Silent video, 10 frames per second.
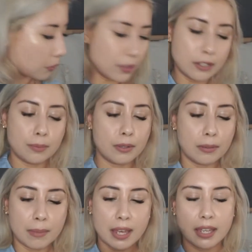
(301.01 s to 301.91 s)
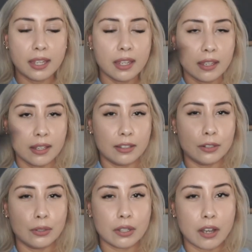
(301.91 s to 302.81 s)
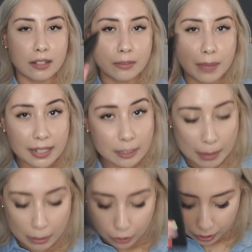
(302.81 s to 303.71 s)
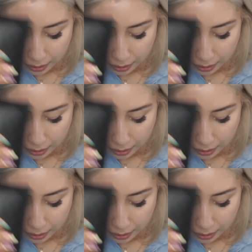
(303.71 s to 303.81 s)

going to put my little cosmetics pouch